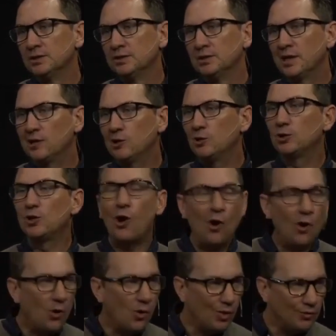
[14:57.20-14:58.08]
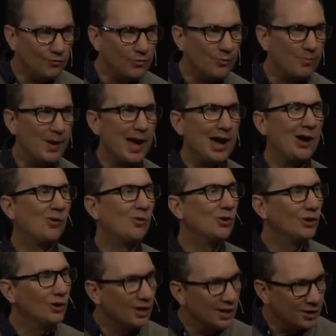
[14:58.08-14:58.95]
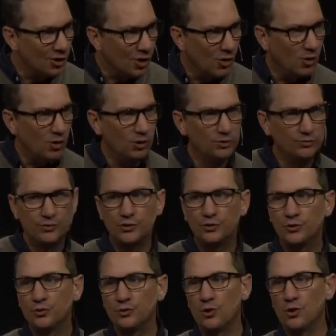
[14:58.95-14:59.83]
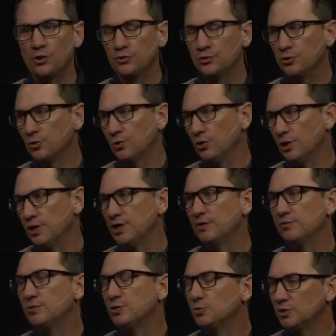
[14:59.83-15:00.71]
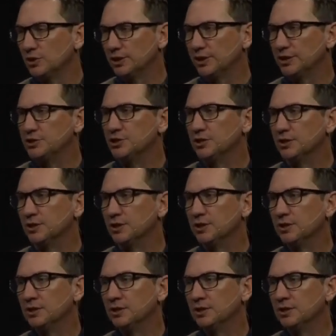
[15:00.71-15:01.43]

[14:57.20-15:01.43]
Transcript: held all of the power and all of the authority of the religion.